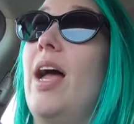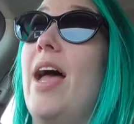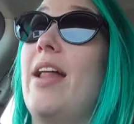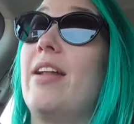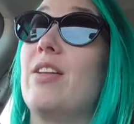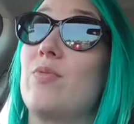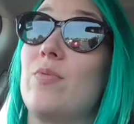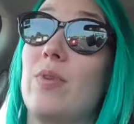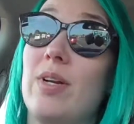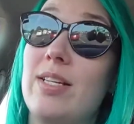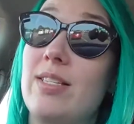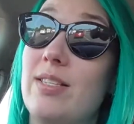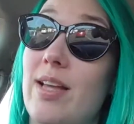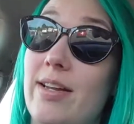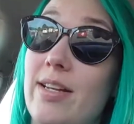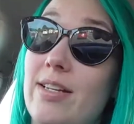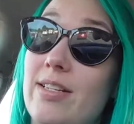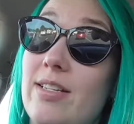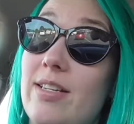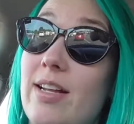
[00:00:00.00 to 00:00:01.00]
and it's really
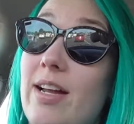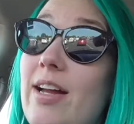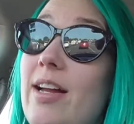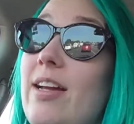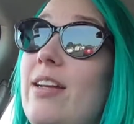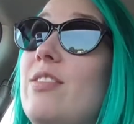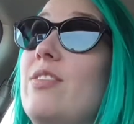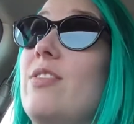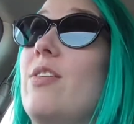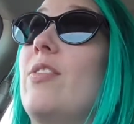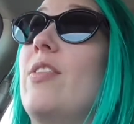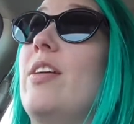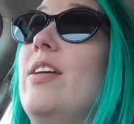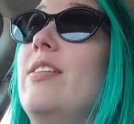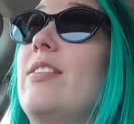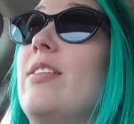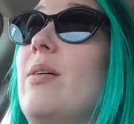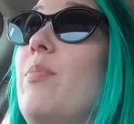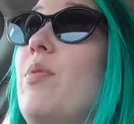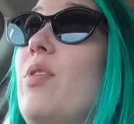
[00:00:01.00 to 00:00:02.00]
sunny today, so
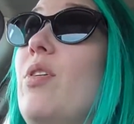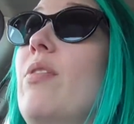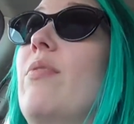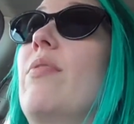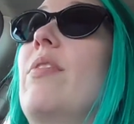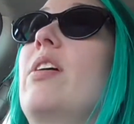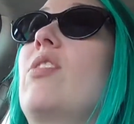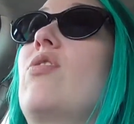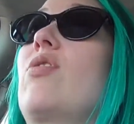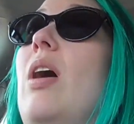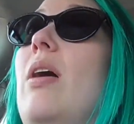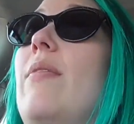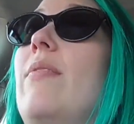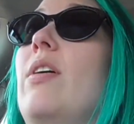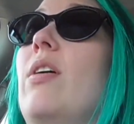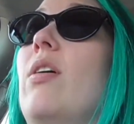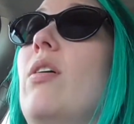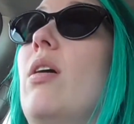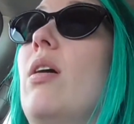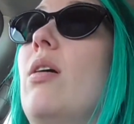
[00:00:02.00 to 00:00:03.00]
these are perfect
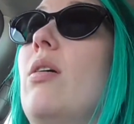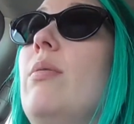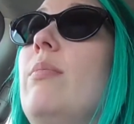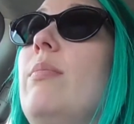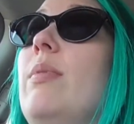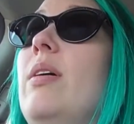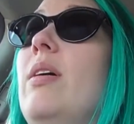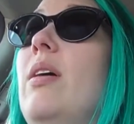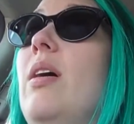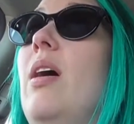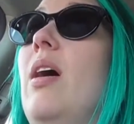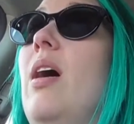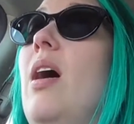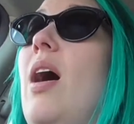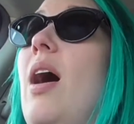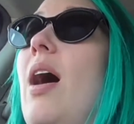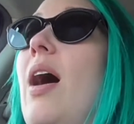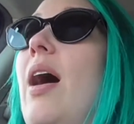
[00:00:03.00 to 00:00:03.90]
driving home.